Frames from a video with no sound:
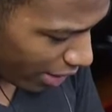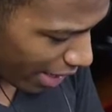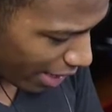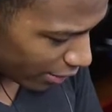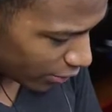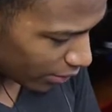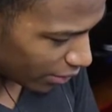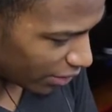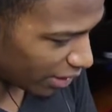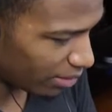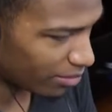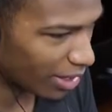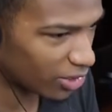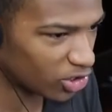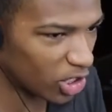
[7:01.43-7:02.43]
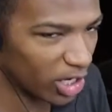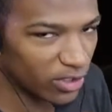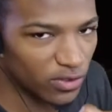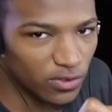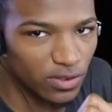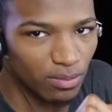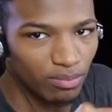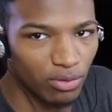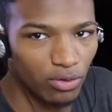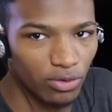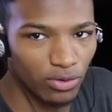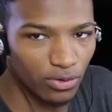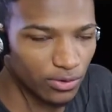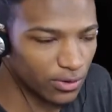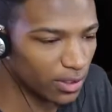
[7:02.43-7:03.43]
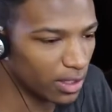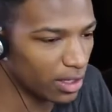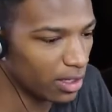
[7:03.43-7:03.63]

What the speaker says: now to a theme that changes the borders